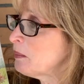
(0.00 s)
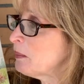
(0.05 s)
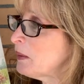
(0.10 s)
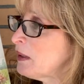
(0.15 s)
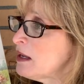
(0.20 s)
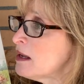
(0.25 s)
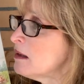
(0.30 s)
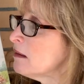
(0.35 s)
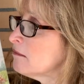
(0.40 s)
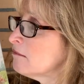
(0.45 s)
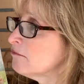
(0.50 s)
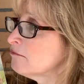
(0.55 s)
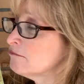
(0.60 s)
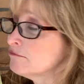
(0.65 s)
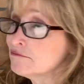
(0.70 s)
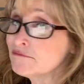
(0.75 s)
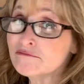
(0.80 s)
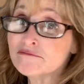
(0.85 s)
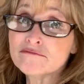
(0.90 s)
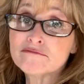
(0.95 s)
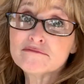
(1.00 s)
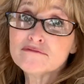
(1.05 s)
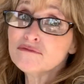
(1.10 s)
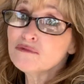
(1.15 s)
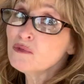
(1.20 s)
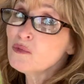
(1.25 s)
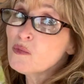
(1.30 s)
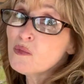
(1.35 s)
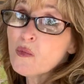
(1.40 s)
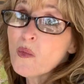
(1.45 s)
but
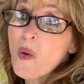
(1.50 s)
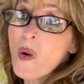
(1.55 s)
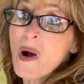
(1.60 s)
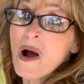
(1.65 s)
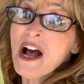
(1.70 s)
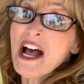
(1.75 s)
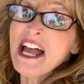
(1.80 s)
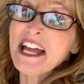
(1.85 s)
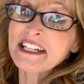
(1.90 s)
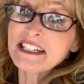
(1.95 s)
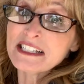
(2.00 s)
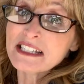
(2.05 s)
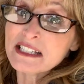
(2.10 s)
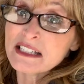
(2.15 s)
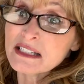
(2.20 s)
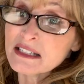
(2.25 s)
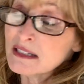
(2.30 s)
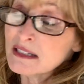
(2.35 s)
what?